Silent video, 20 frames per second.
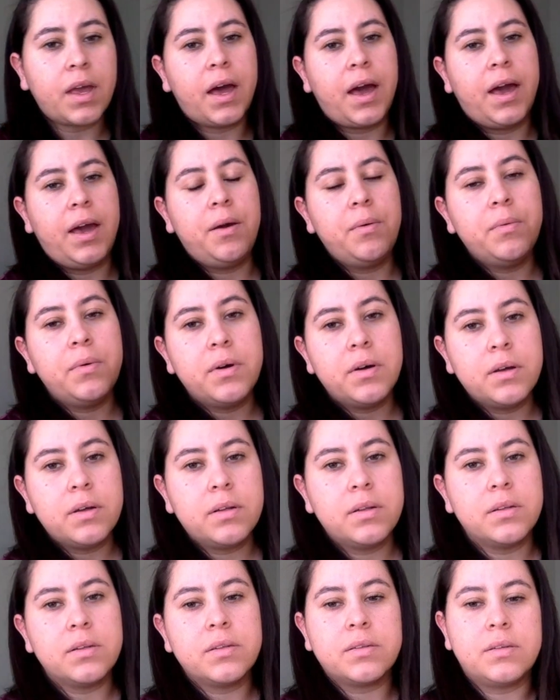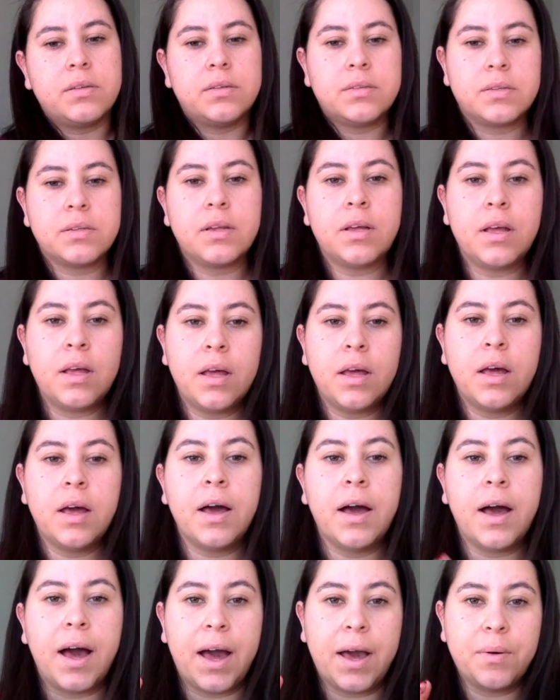I will
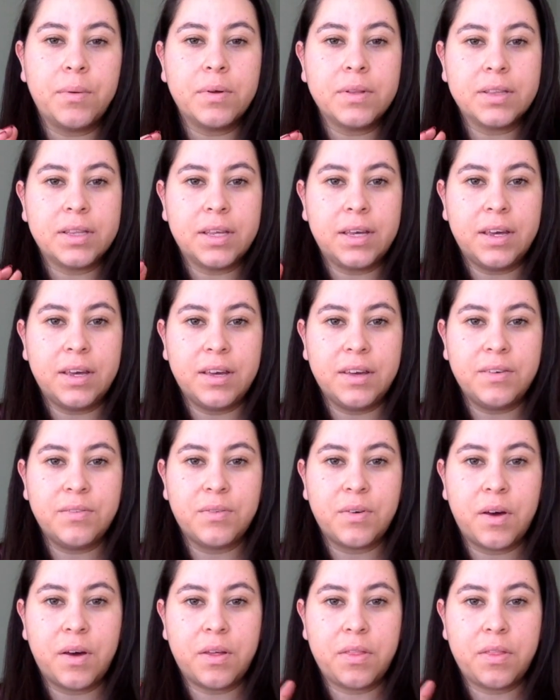leave